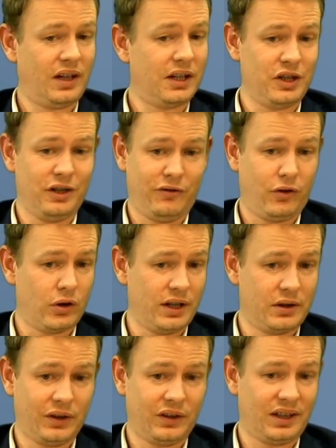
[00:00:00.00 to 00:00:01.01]
Knight g4,
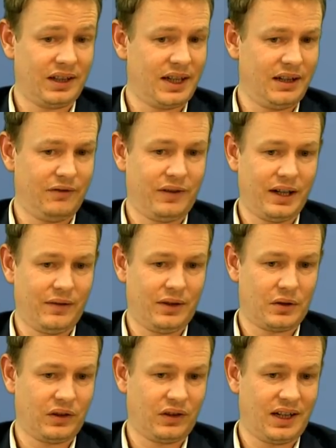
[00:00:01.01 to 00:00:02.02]
interesting, knight e5,
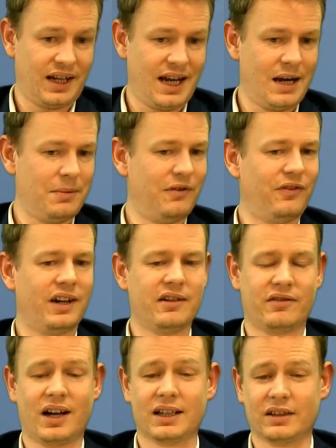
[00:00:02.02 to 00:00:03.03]
interesting, a
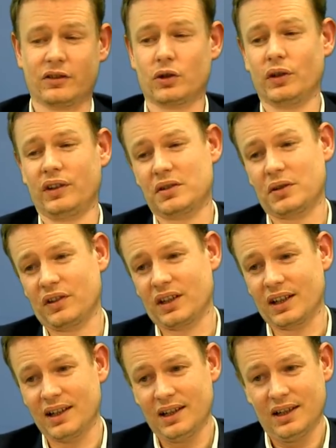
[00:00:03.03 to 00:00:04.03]
b5, Anand's choice, interesting.